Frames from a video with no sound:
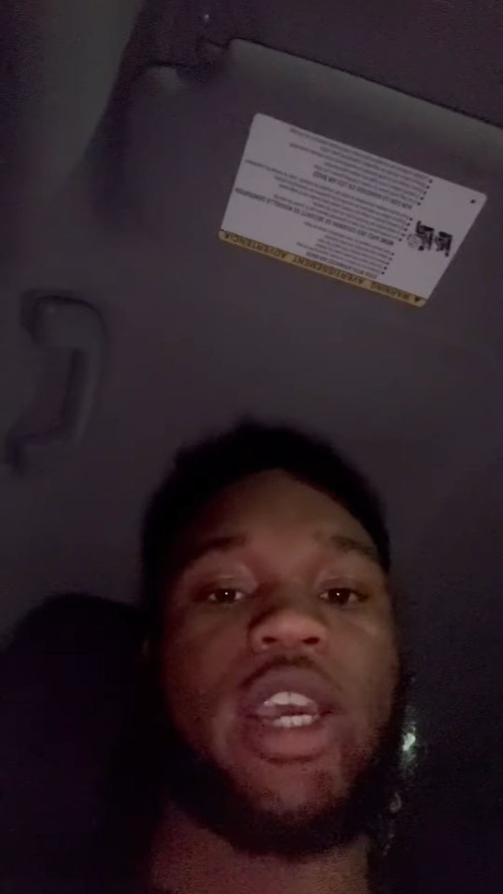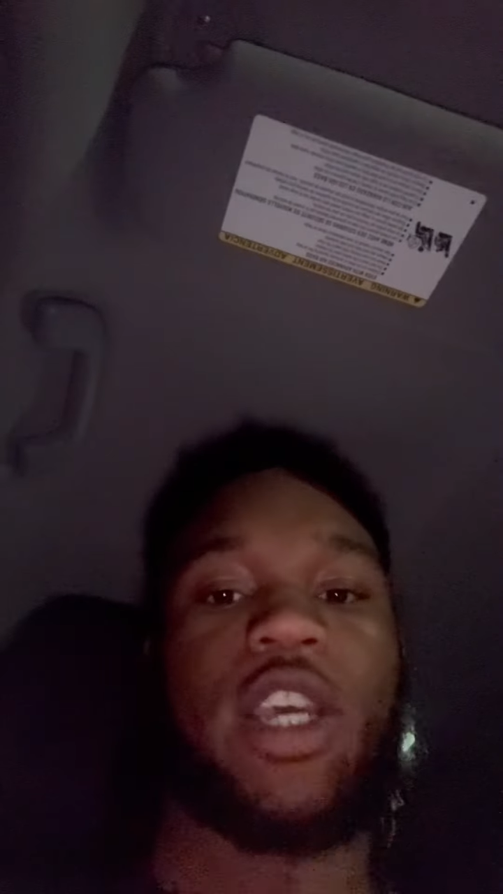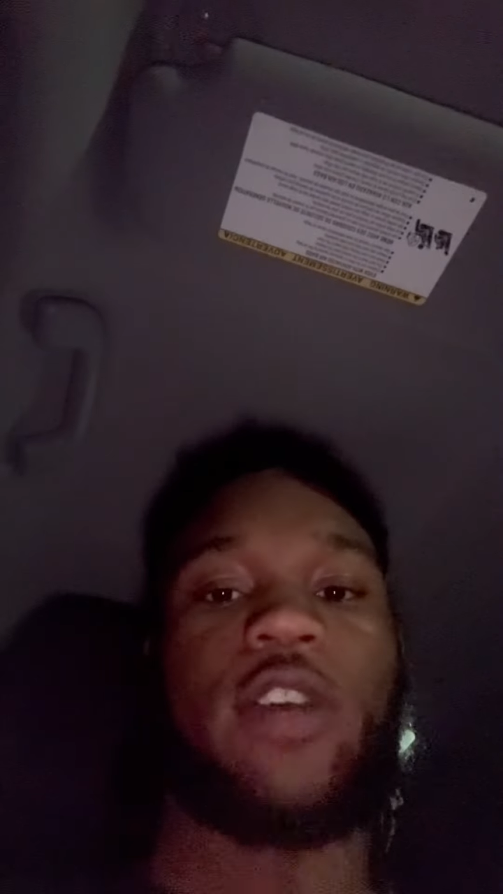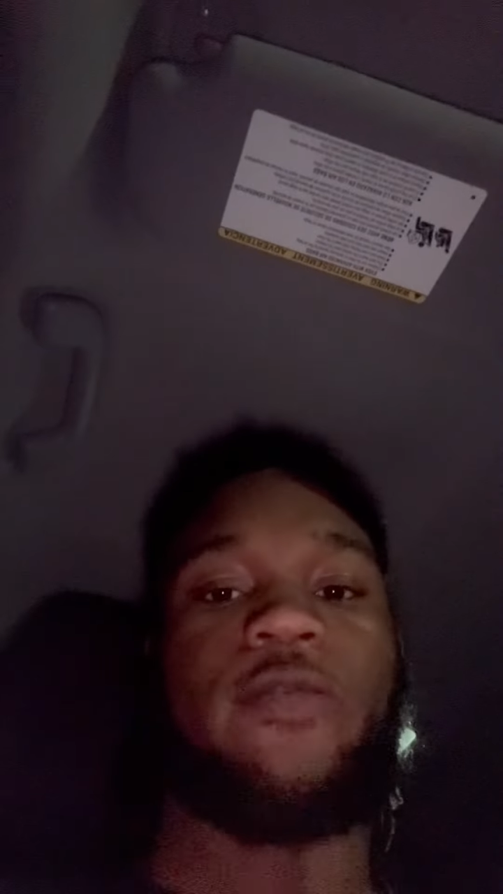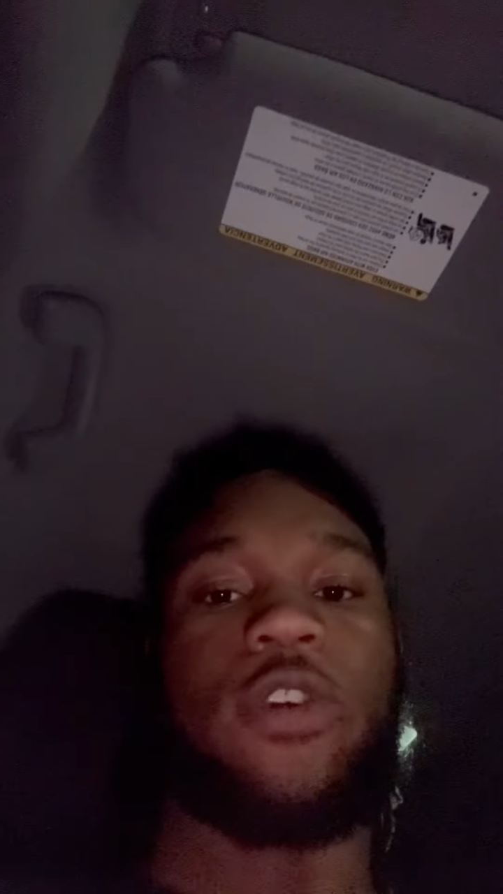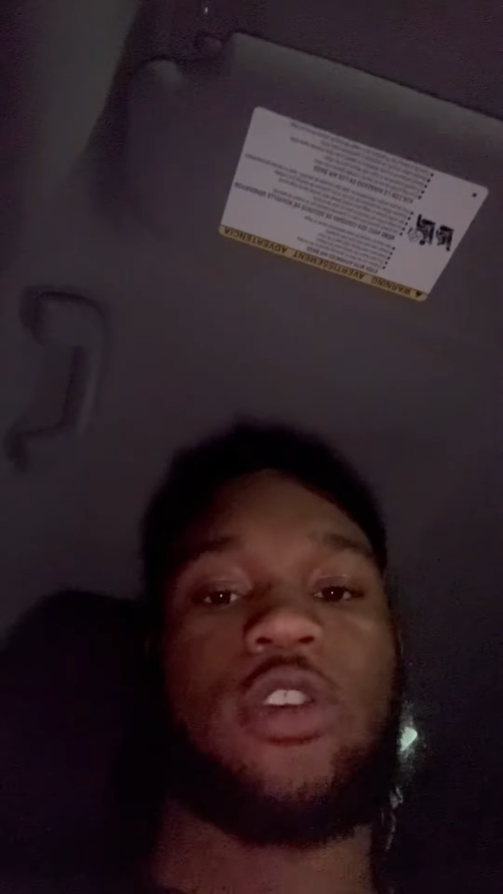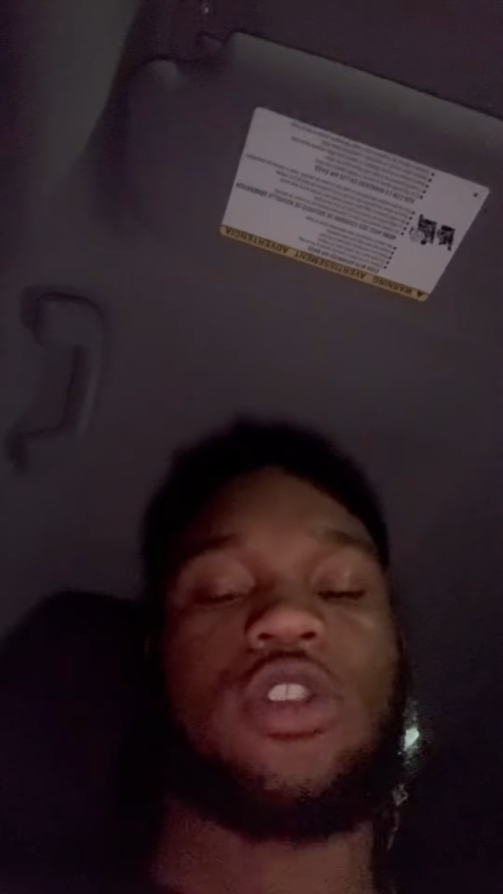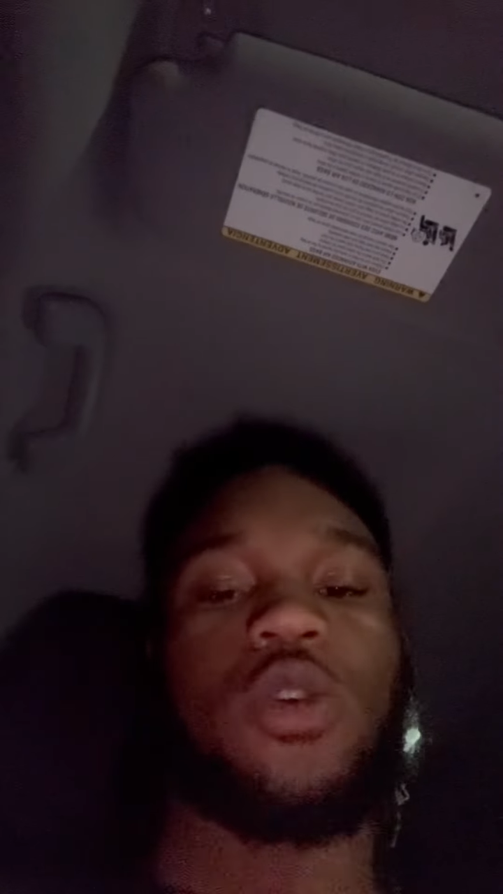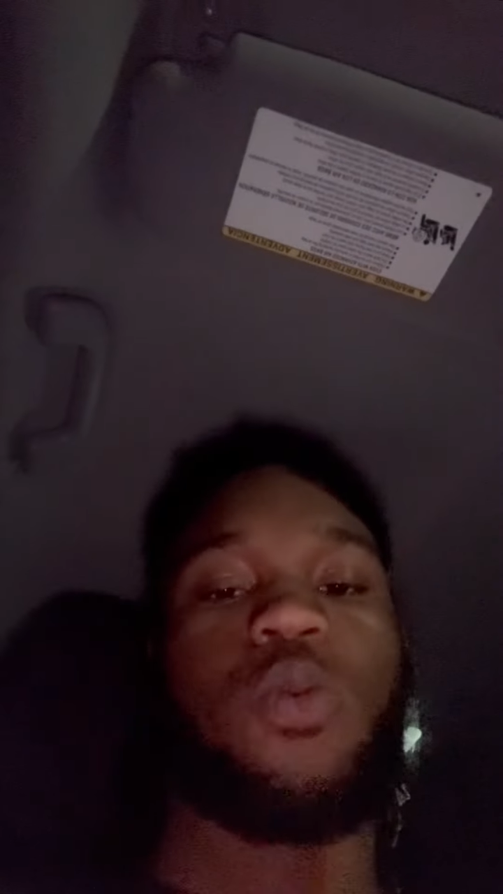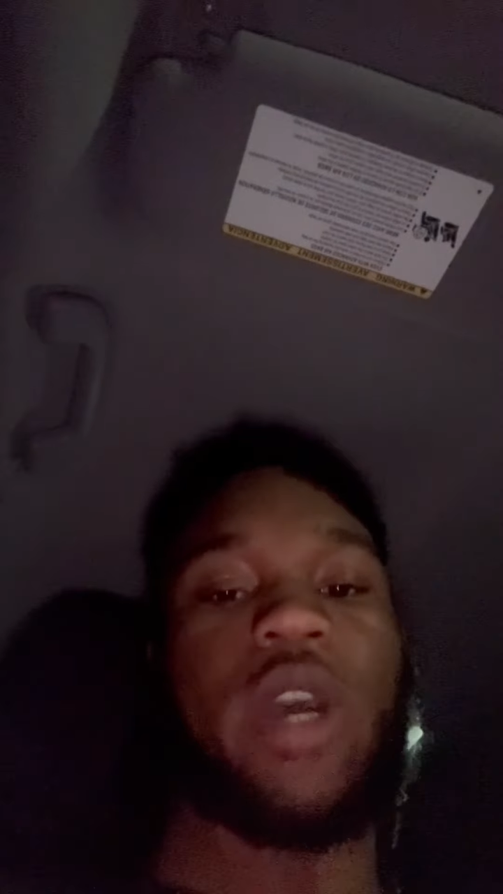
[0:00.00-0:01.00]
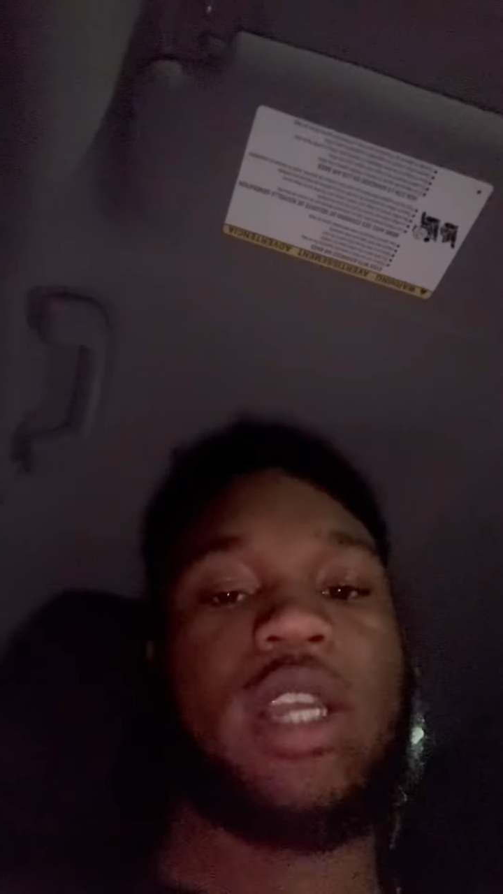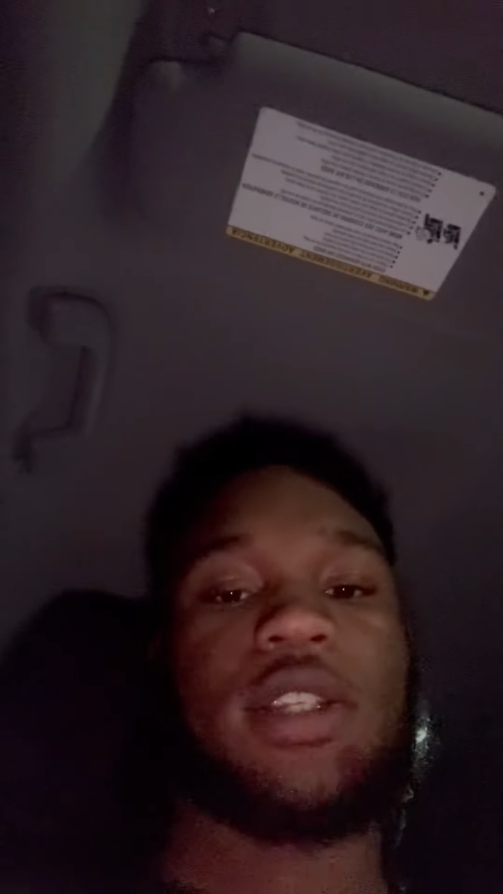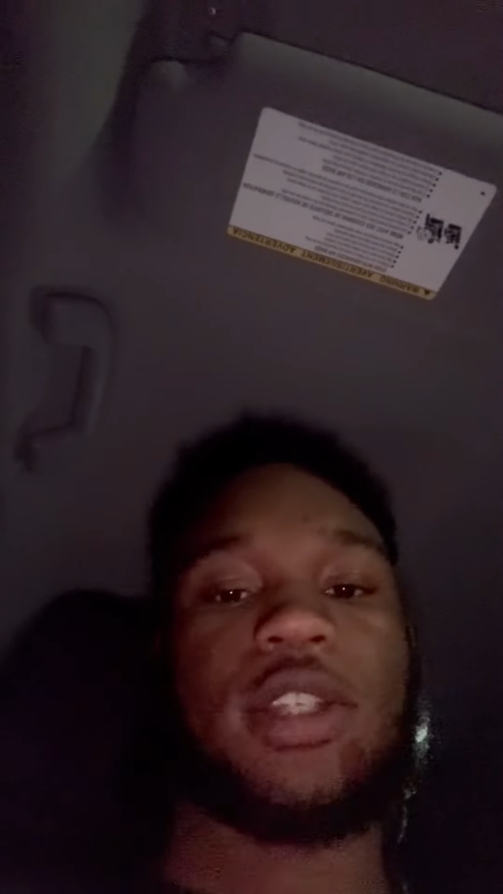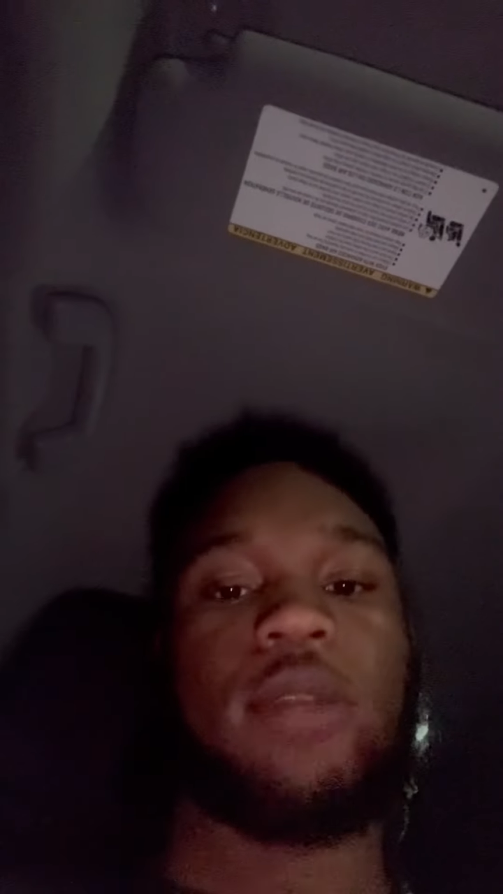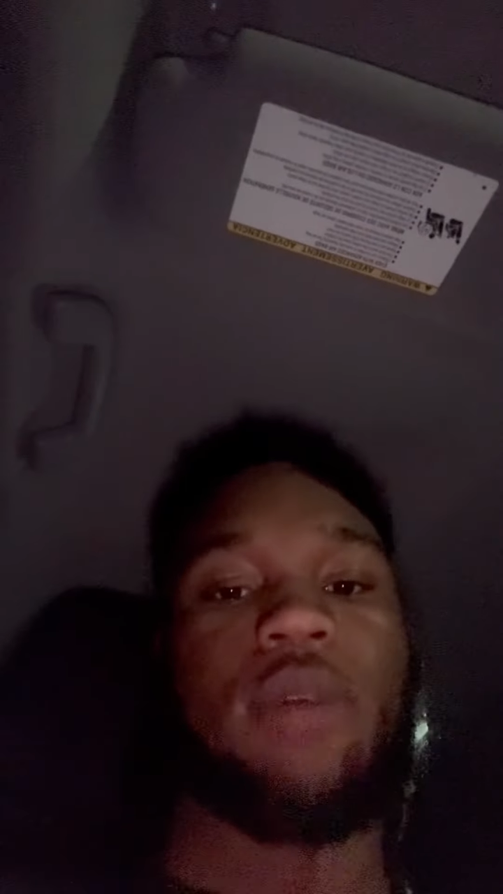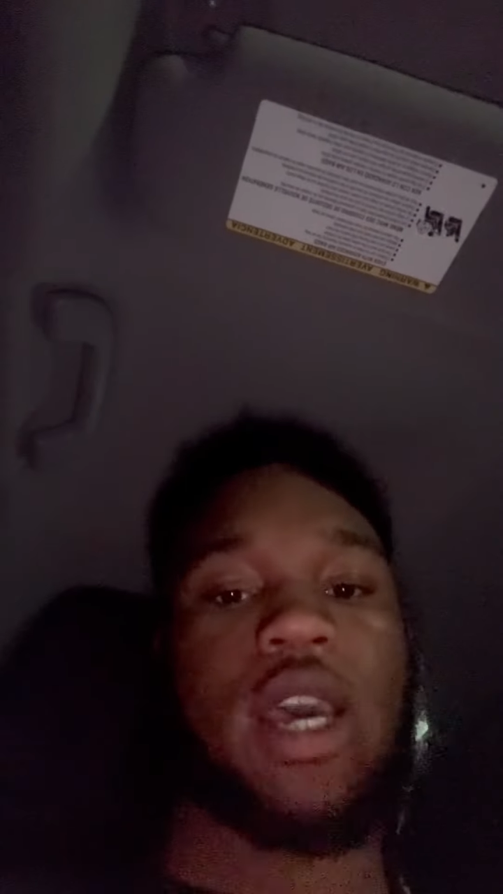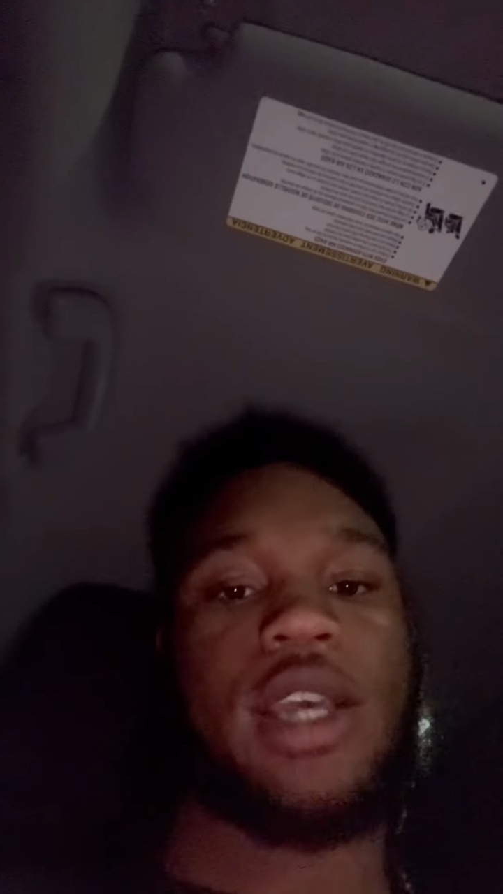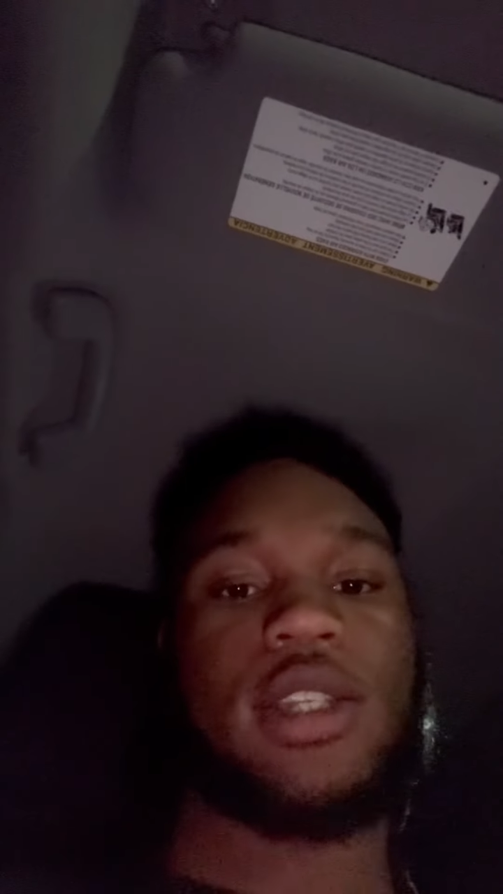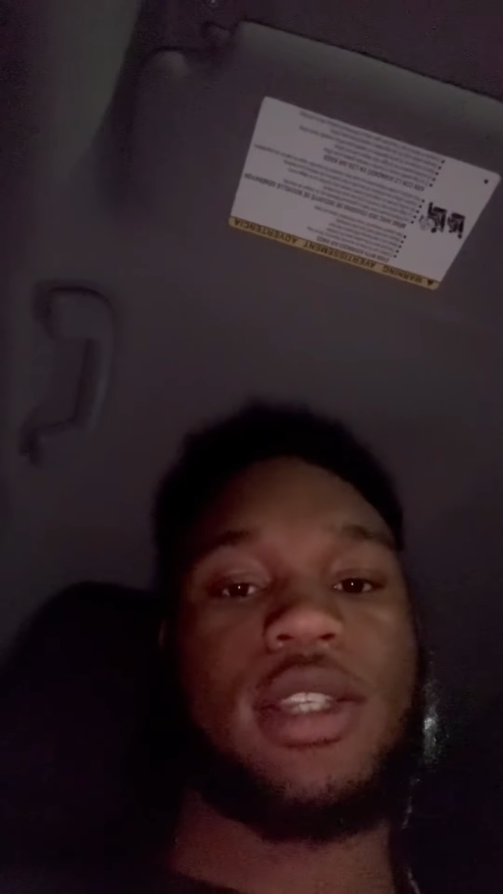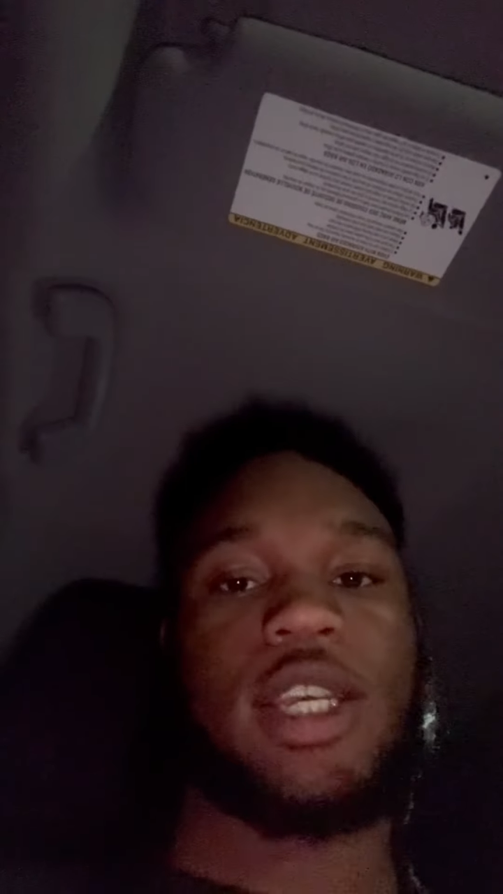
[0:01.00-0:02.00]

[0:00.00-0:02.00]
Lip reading: it converts the weight to the mass,